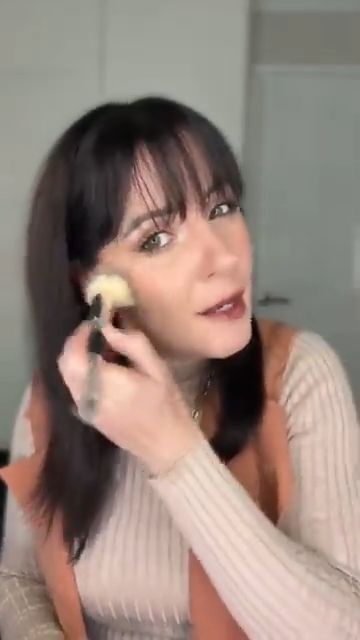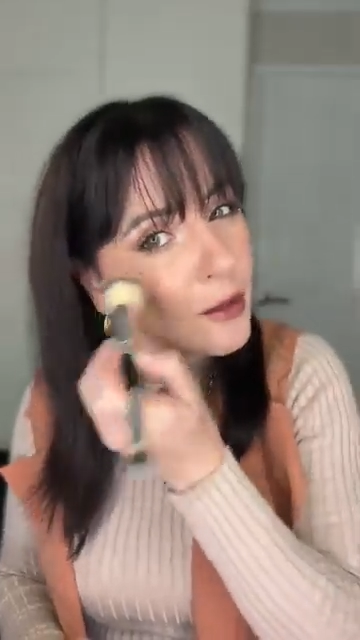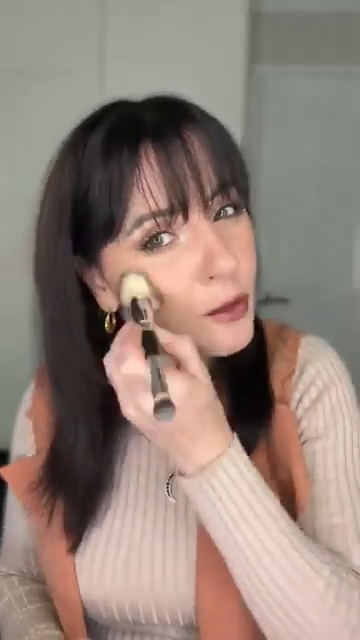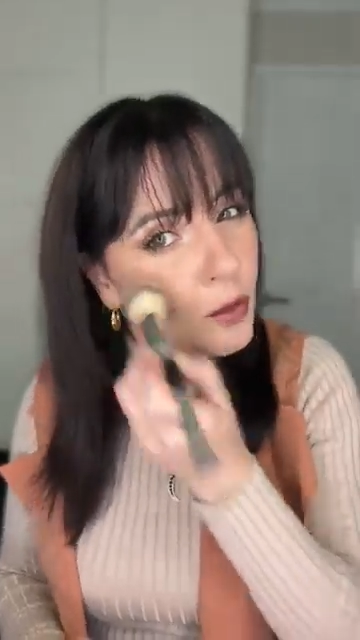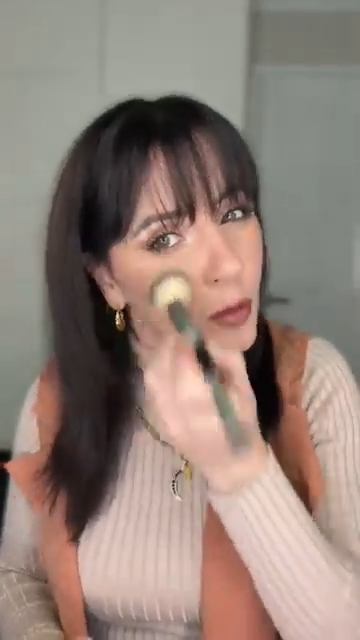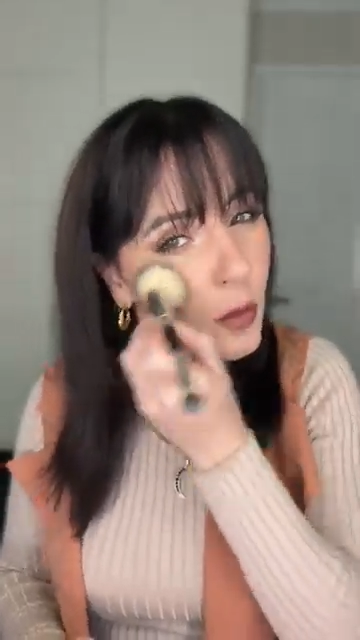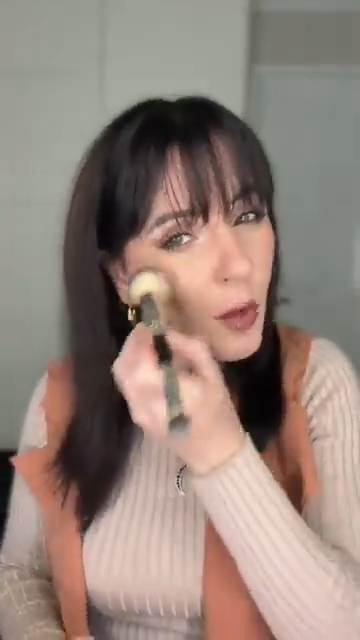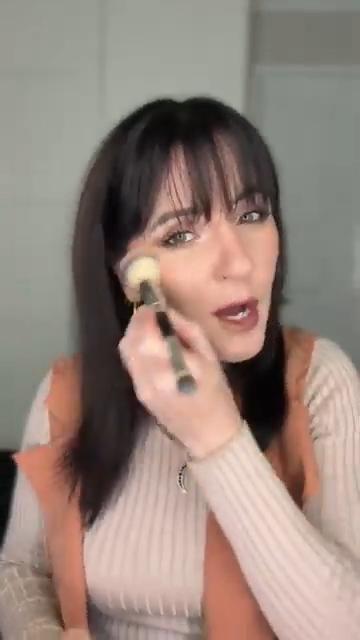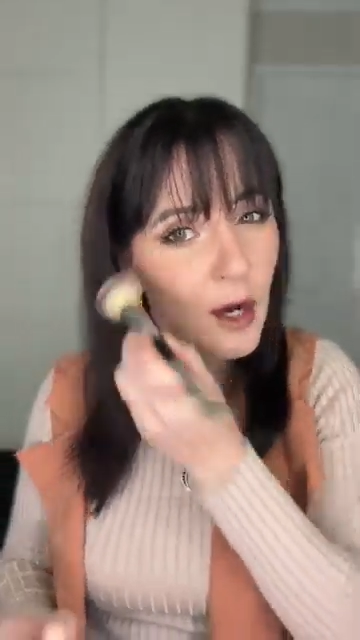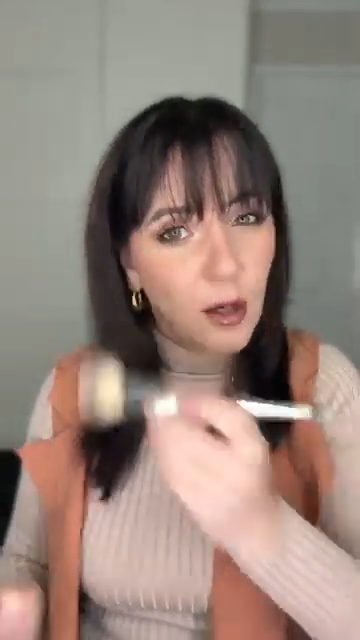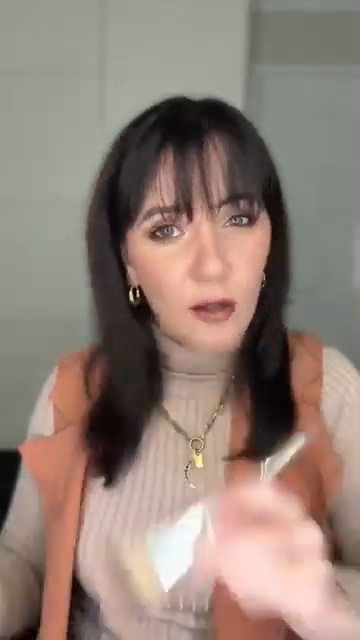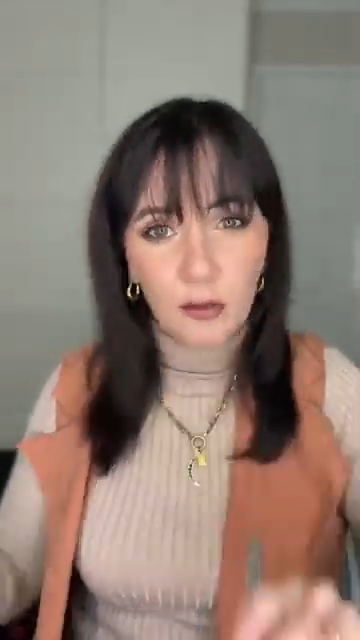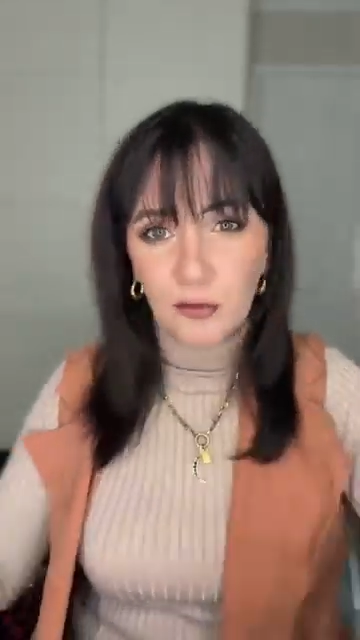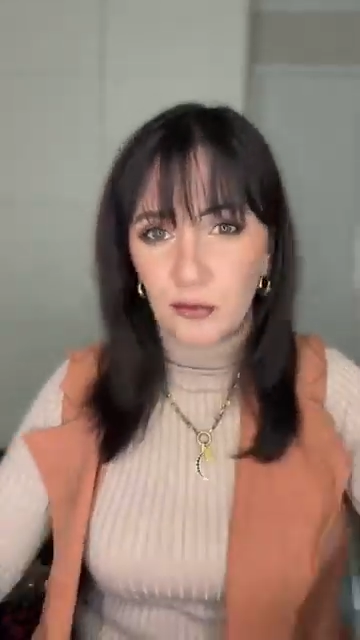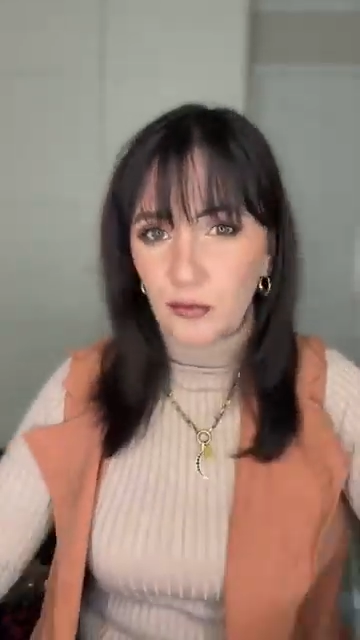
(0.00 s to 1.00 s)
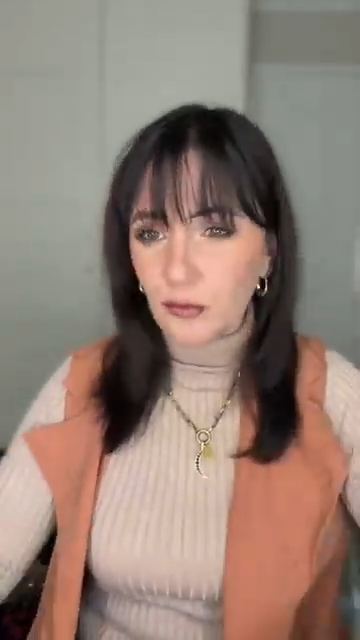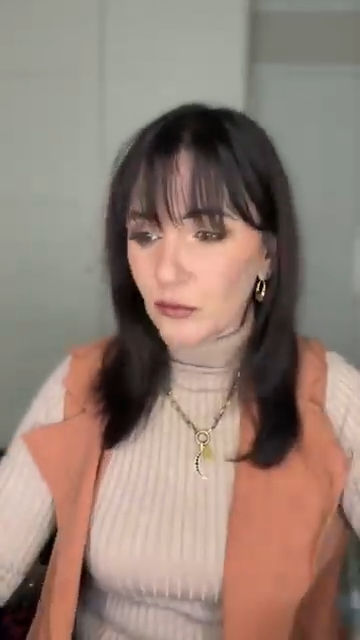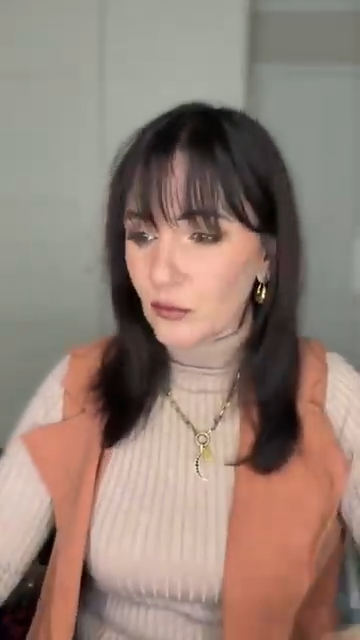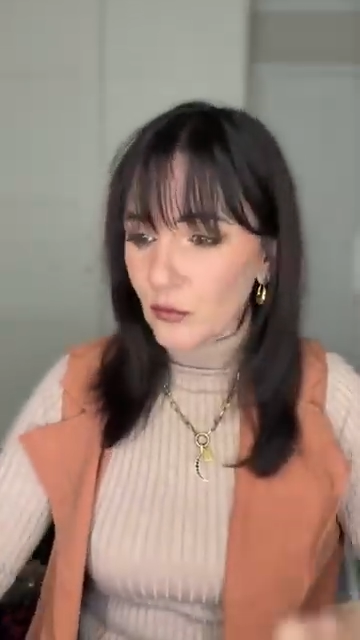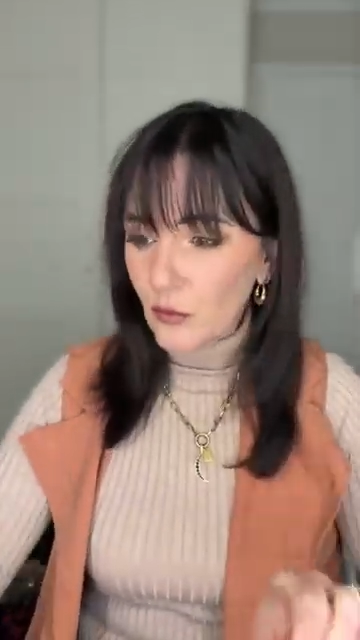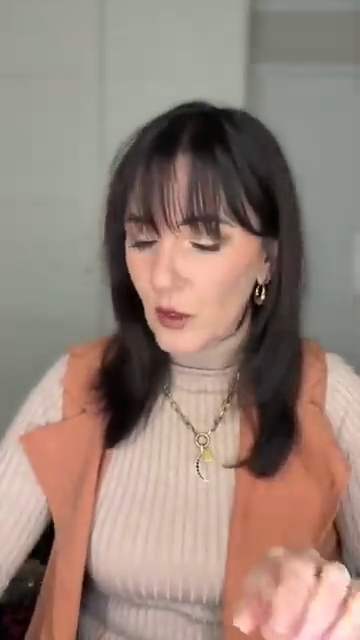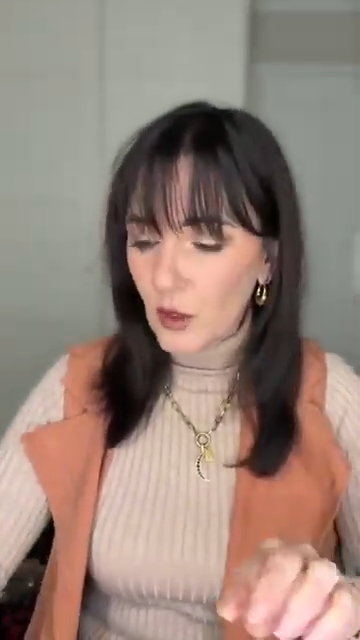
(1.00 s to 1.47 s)
as well.
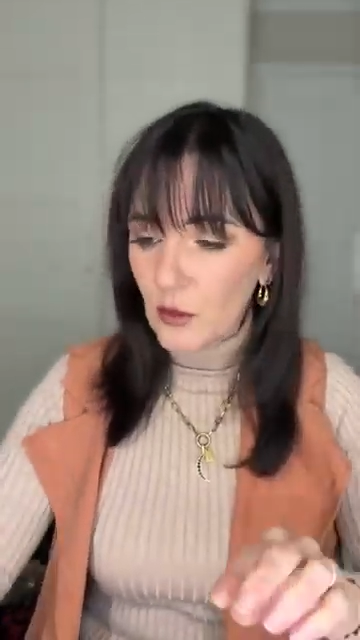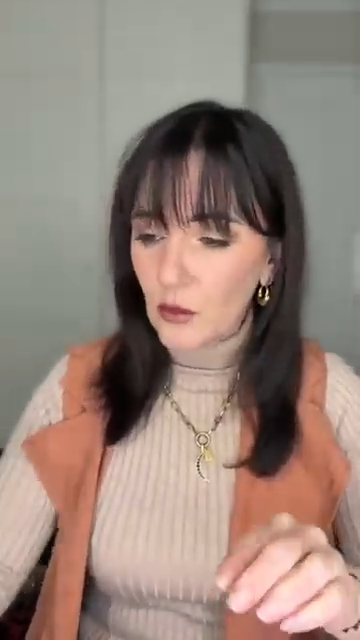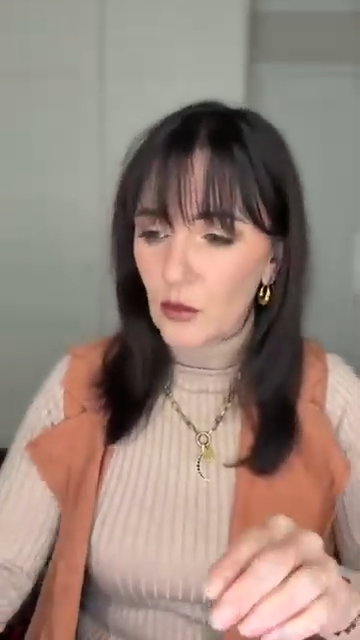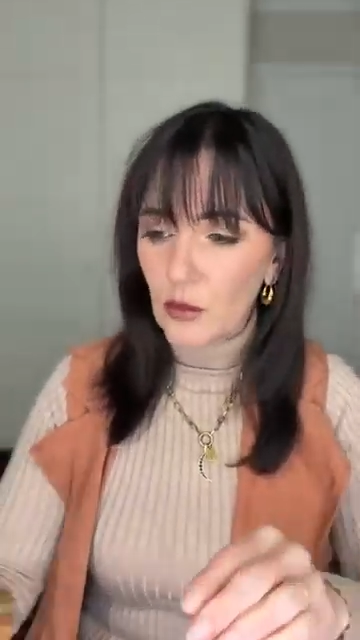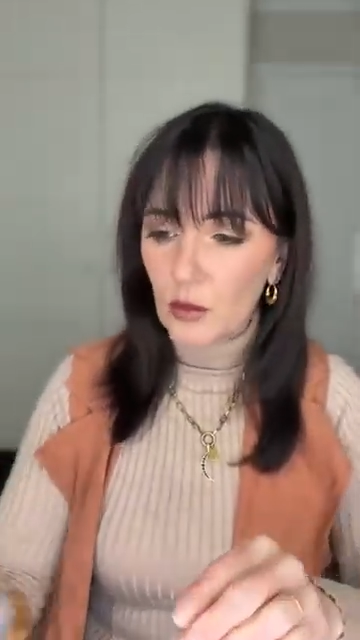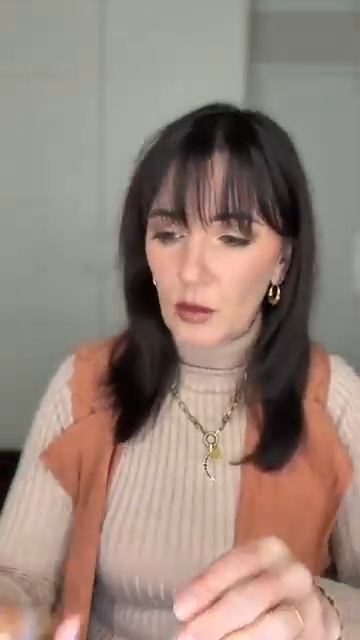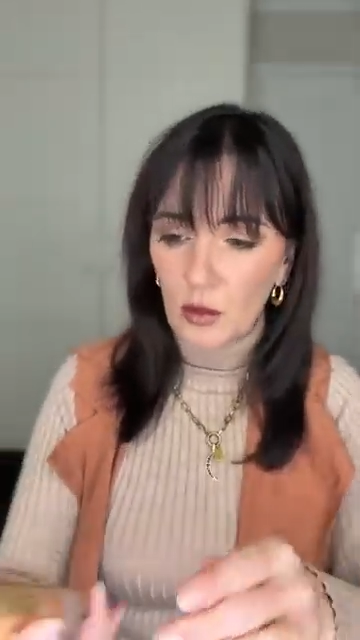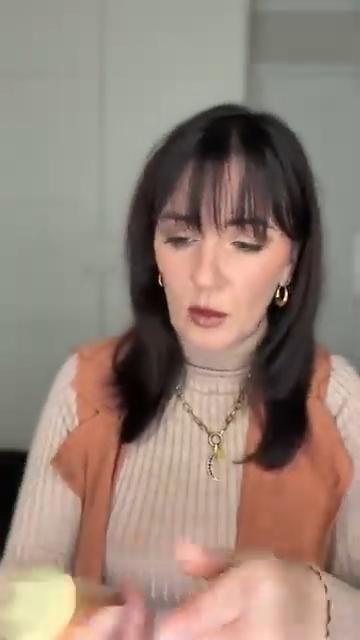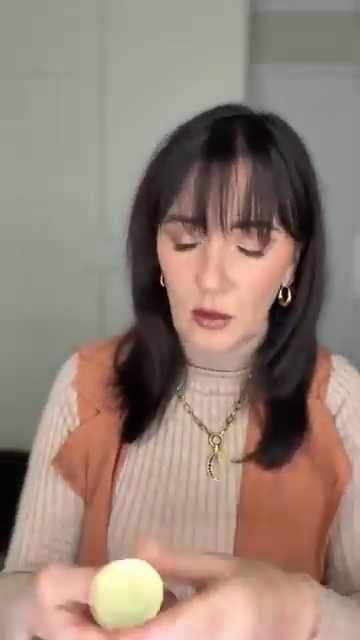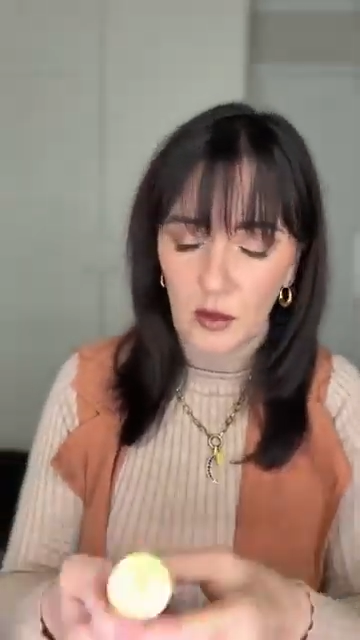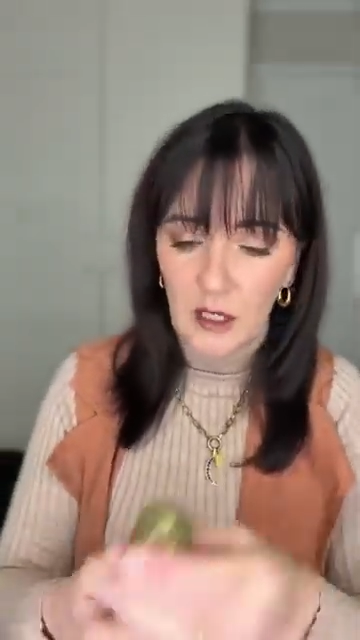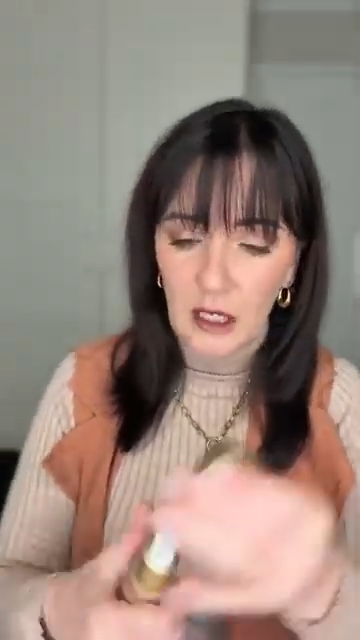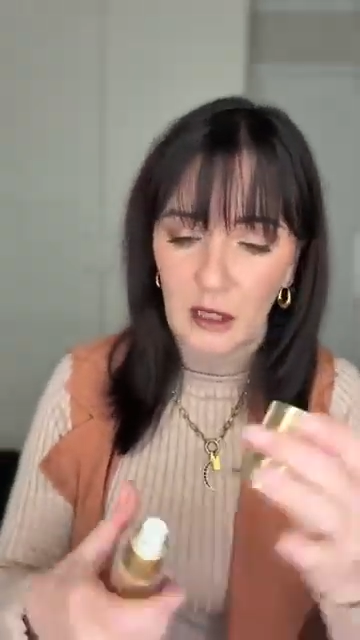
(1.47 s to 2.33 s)
So